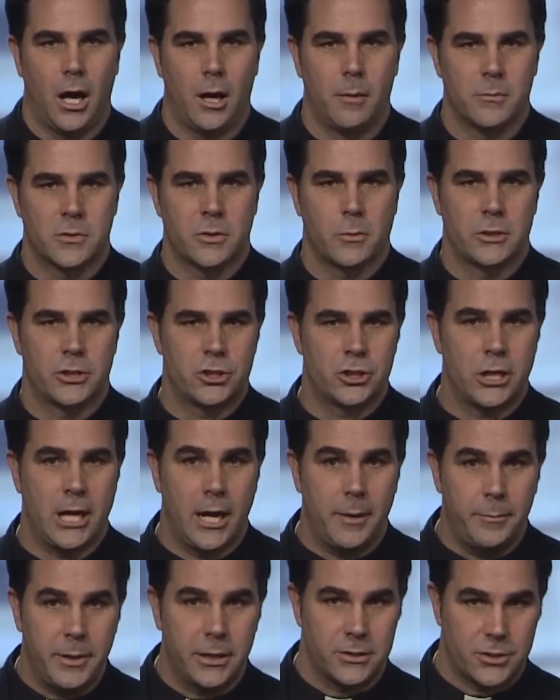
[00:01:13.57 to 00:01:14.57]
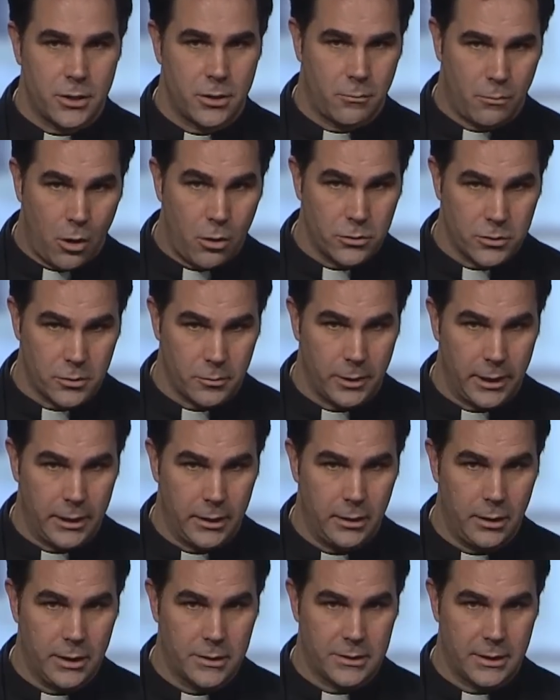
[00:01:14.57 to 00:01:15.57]
So it's Champions of the Rosary
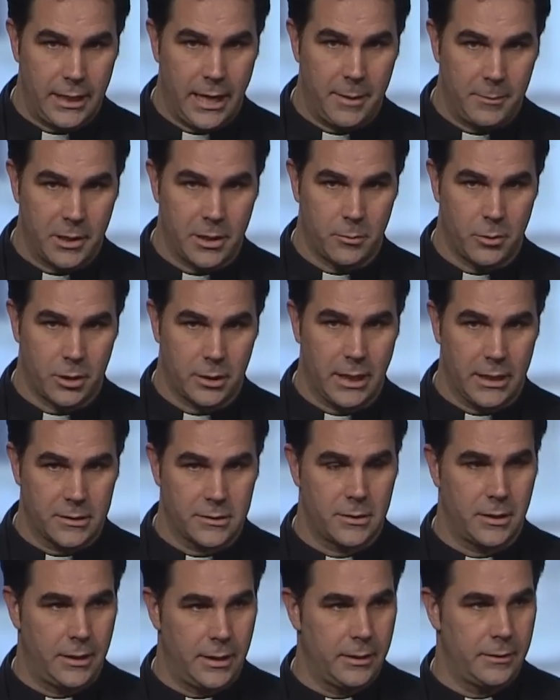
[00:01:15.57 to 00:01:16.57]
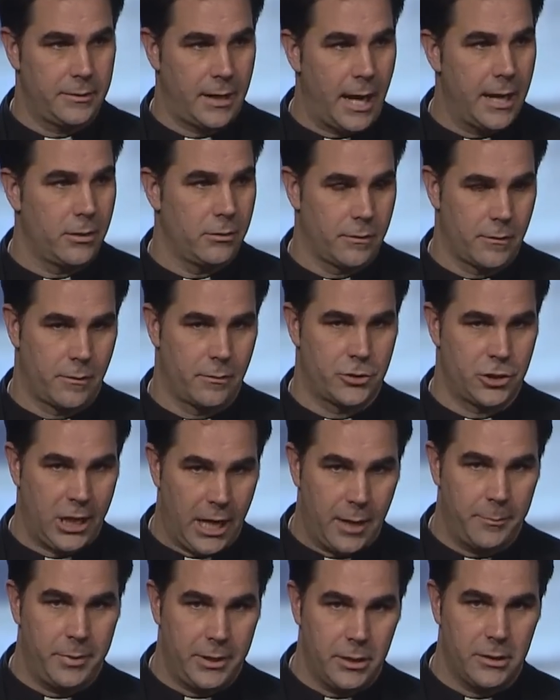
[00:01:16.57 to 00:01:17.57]
is the name of the book. That's the title of it,
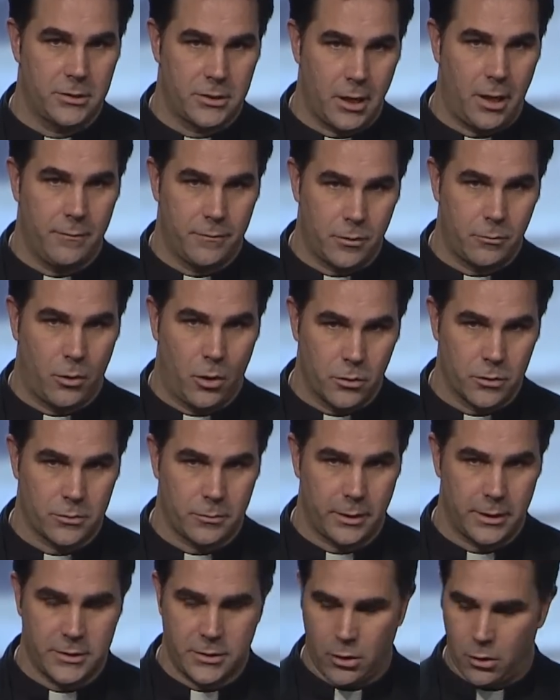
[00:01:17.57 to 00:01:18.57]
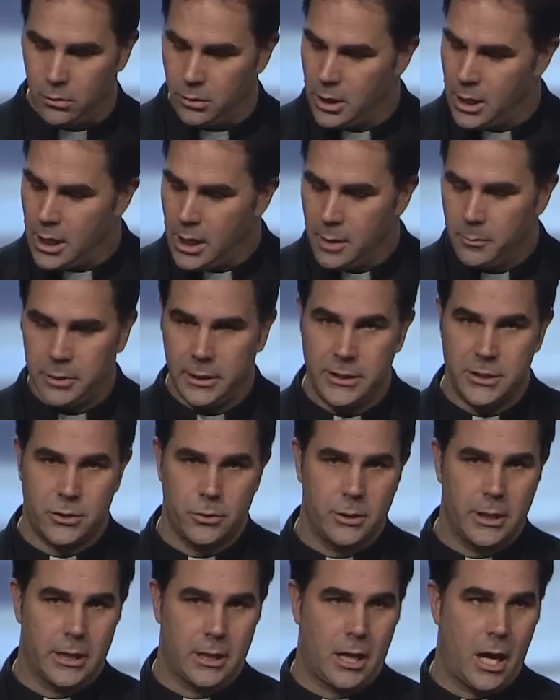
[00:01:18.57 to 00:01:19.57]
Champions of the Rosary. So please
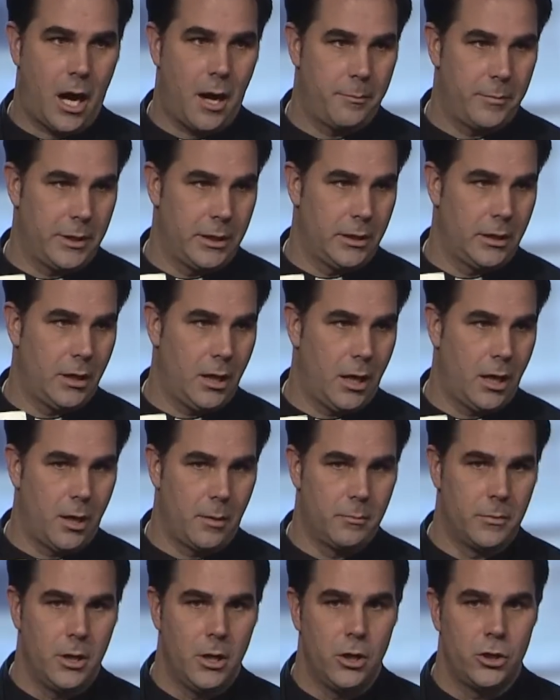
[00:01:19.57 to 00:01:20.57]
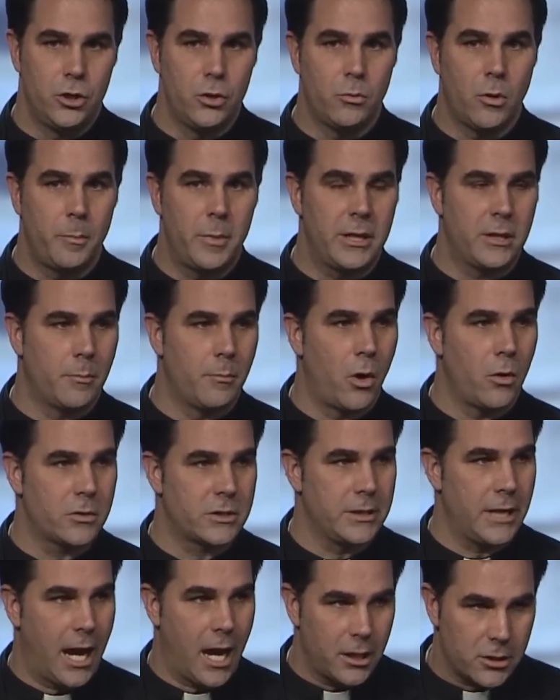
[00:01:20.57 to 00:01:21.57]
do get a copy. You will be the
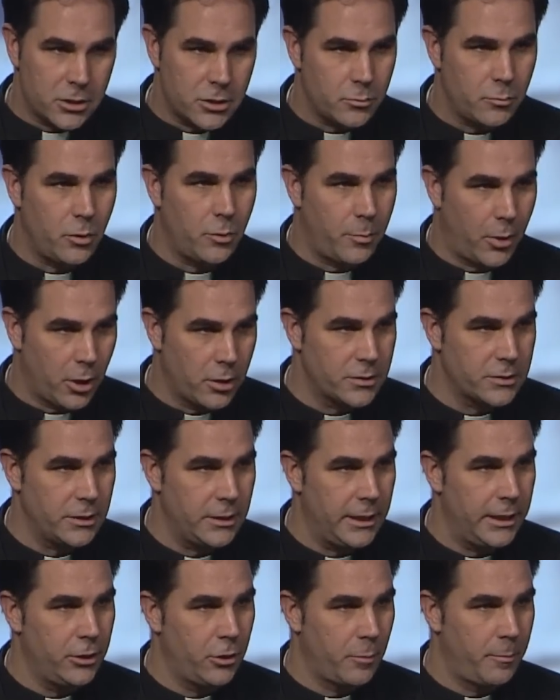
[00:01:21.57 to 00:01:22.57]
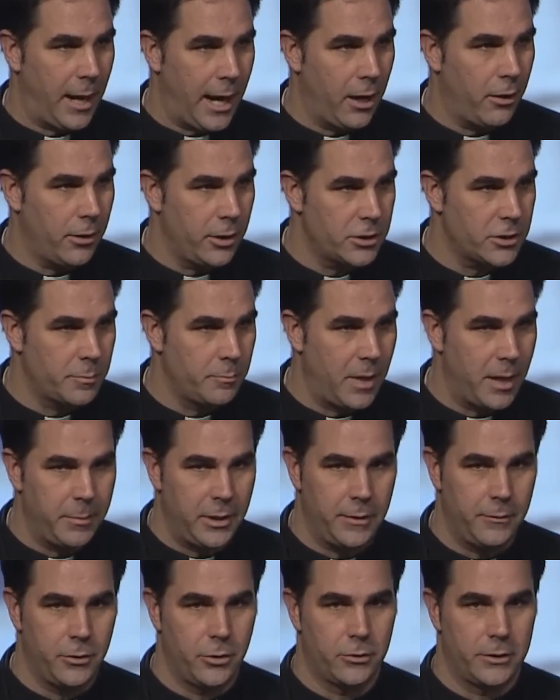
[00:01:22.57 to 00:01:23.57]
most knowledgeable person in your parish,
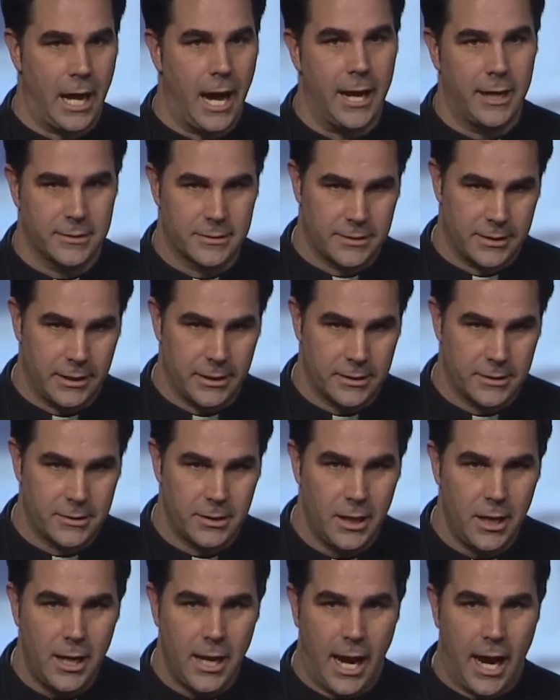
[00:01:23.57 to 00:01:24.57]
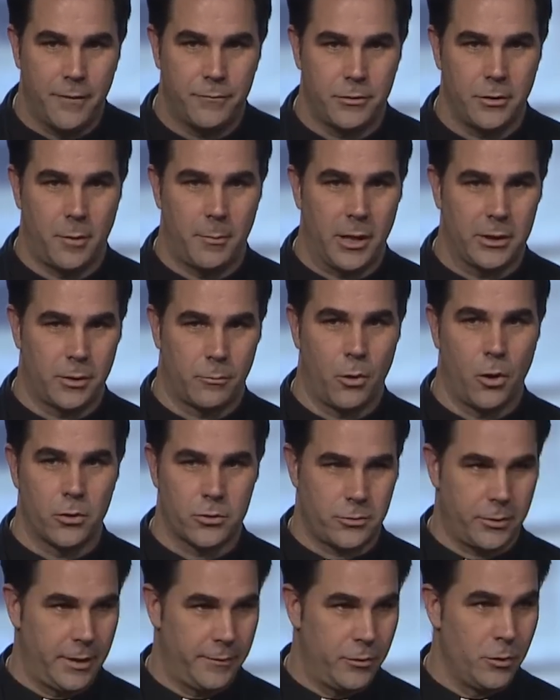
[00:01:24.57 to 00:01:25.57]
maybe in your diocese, about the
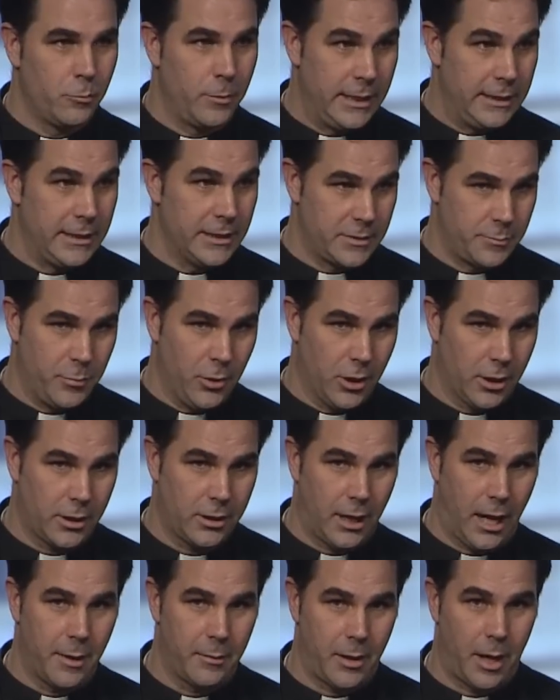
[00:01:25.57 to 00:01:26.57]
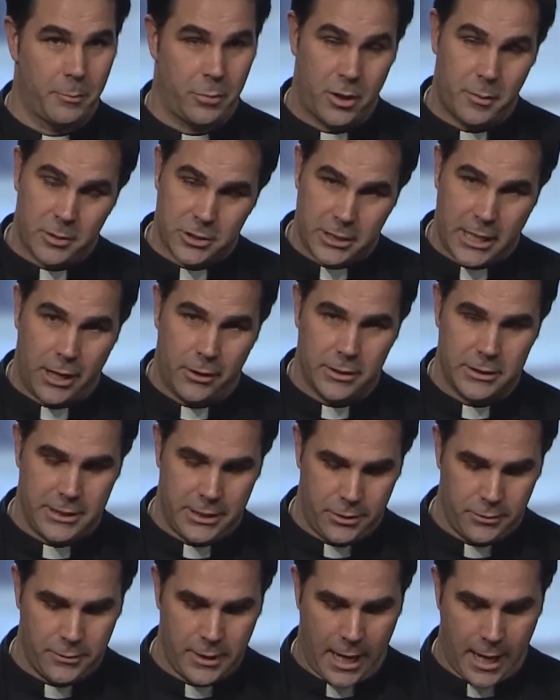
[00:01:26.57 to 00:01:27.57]
Rosary if you read this book. I pretty much
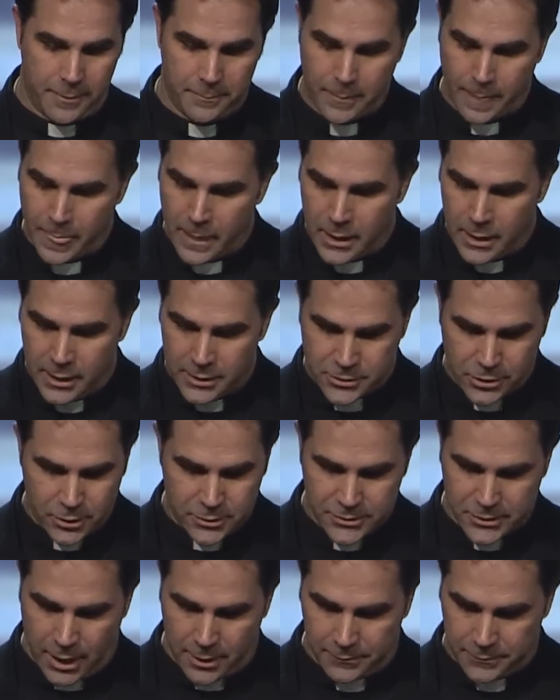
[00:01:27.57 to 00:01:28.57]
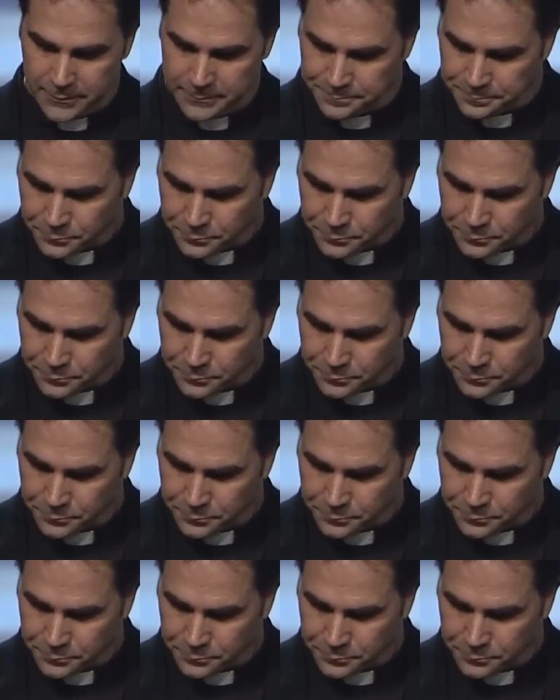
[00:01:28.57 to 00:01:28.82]
guarantee you that. It's good stuff.